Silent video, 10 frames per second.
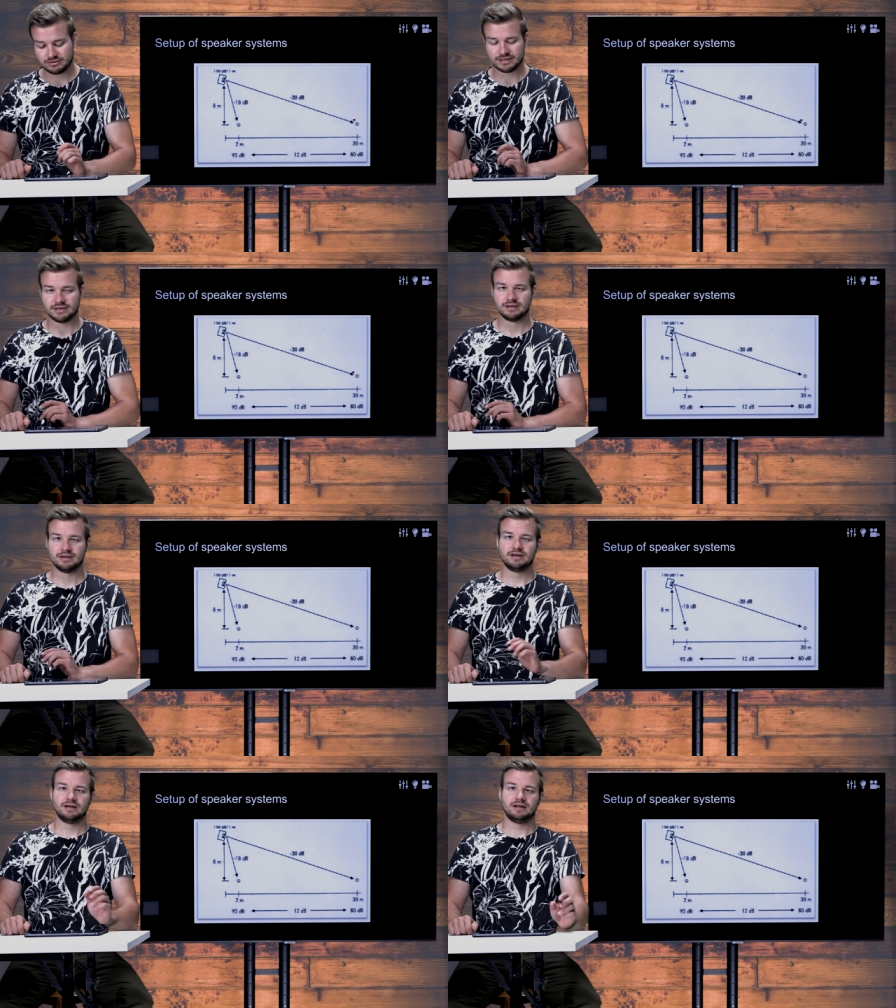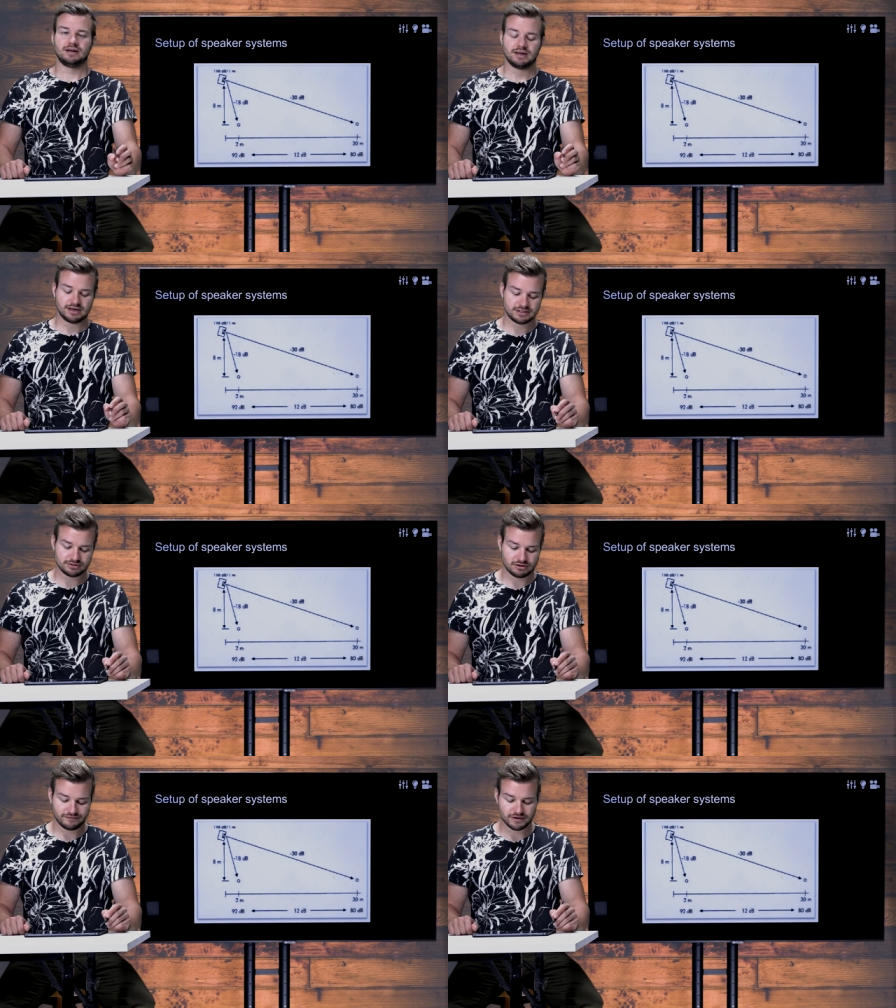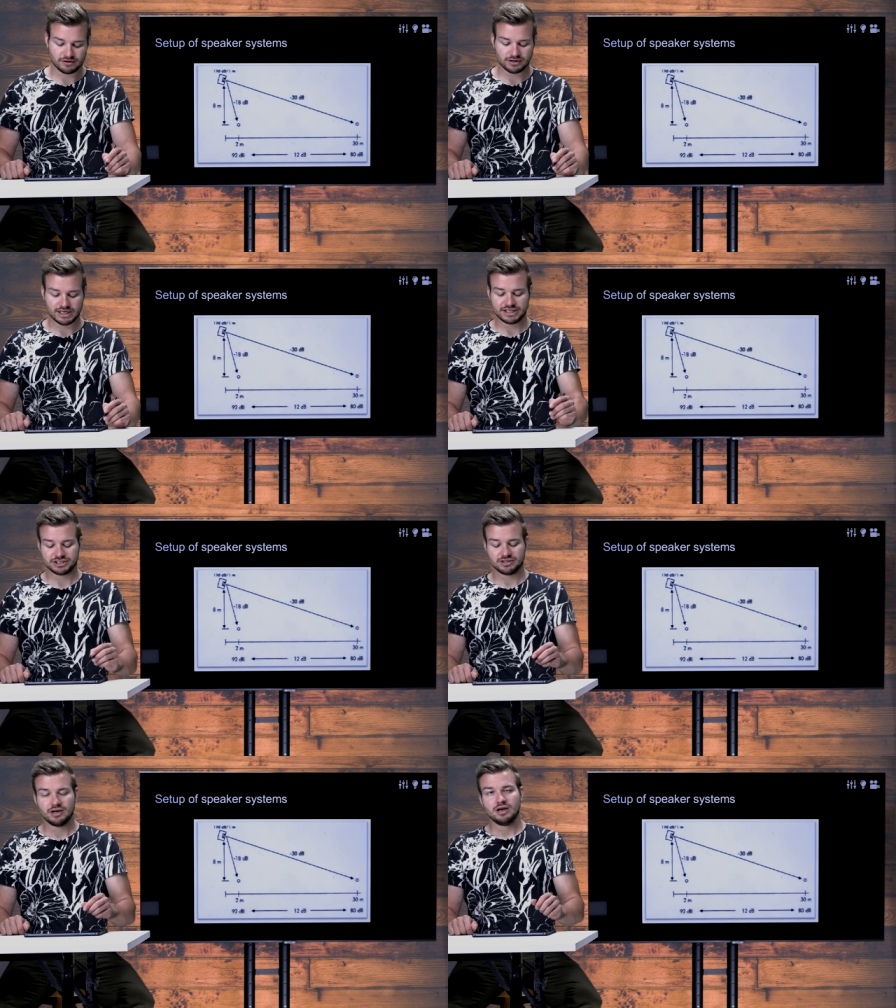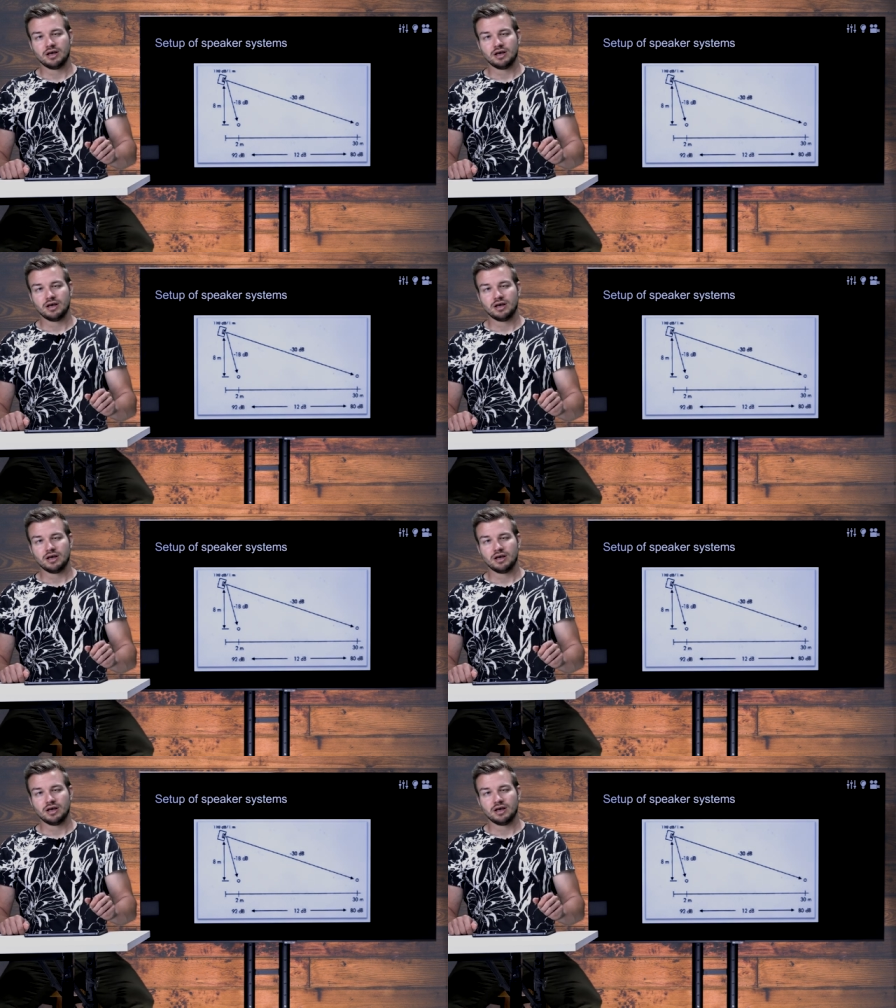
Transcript: to the laster of the congregation.